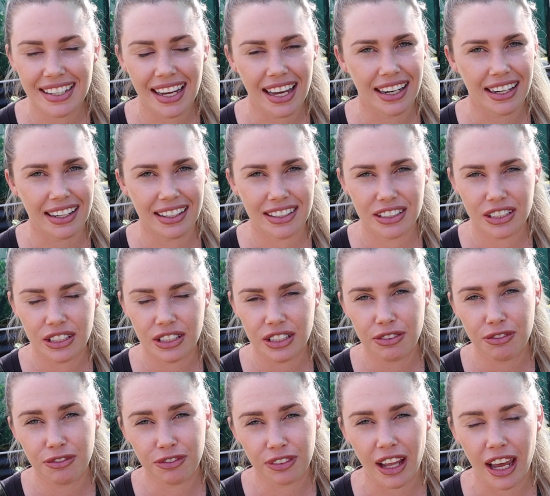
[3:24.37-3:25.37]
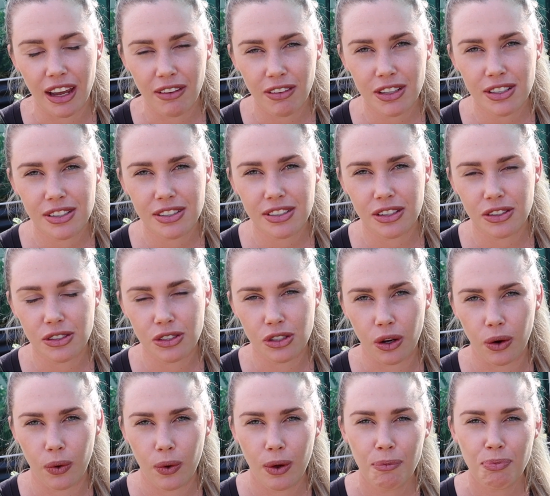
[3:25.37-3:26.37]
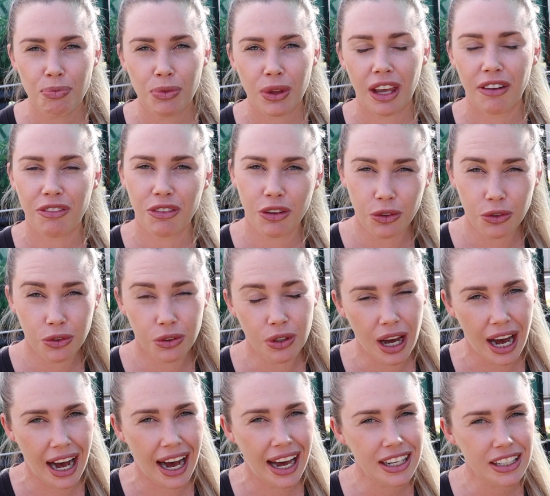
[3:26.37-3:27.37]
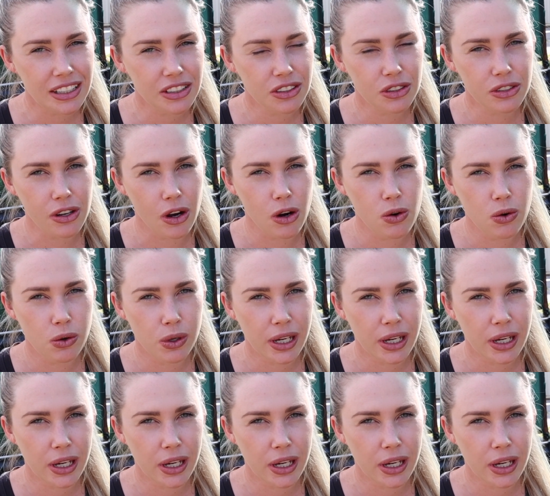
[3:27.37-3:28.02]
and flavours. So if you aren't so